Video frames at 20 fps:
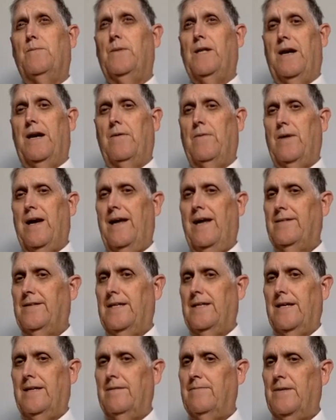play around
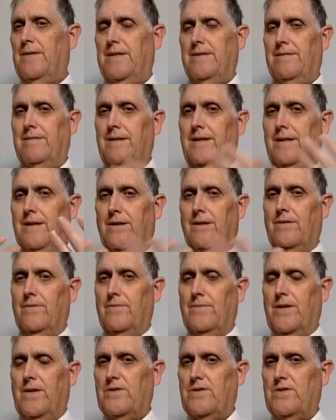in, but you
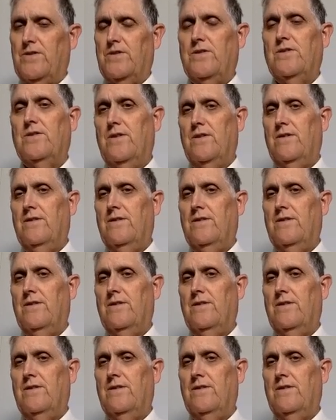know, there's